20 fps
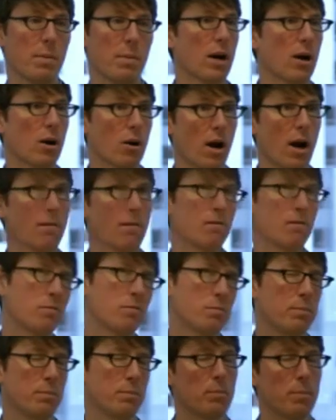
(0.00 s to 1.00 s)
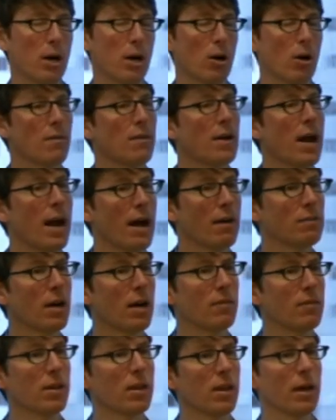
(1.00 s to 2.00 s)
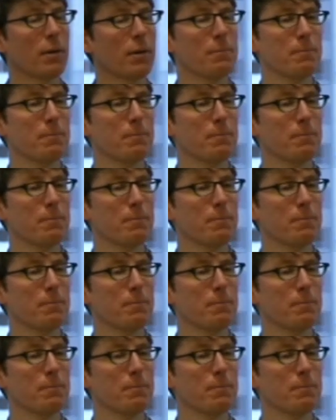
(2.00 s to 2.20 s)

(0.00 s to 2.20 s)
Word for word: paragraph, paragraph and a half kind of a thing.